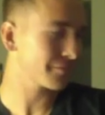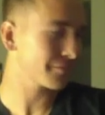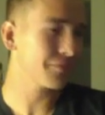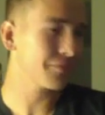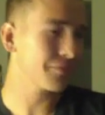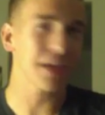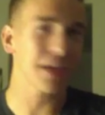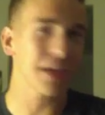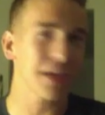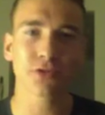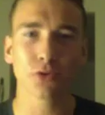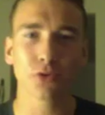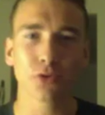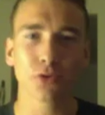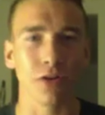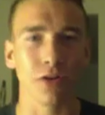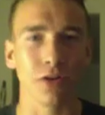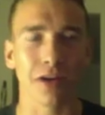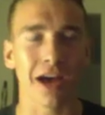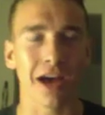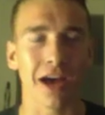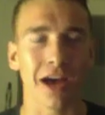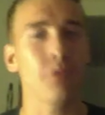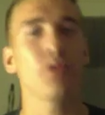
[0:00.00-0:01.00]
It's cool.
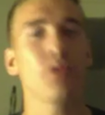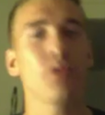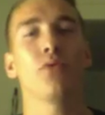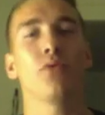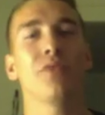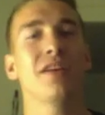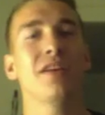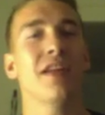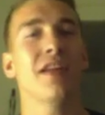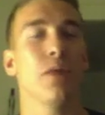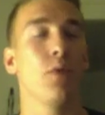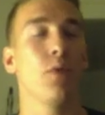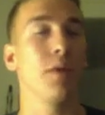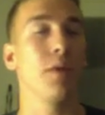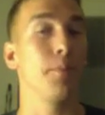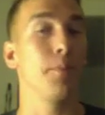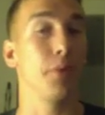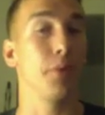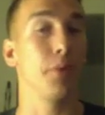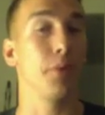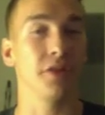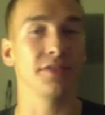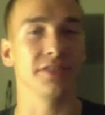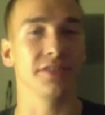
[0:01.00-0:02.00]
We don't need any one
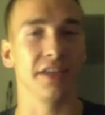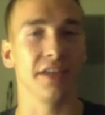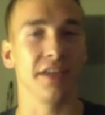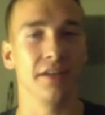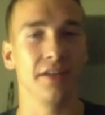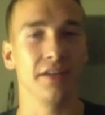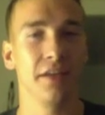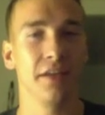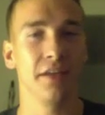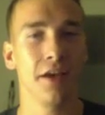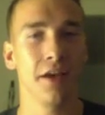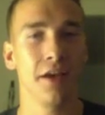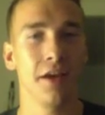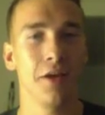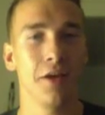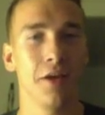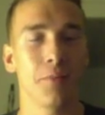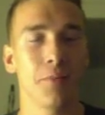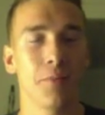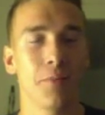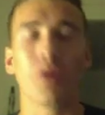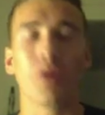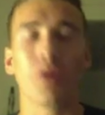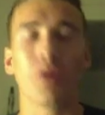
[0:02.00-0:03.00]
person,
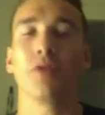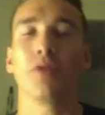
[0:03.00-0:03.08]
but we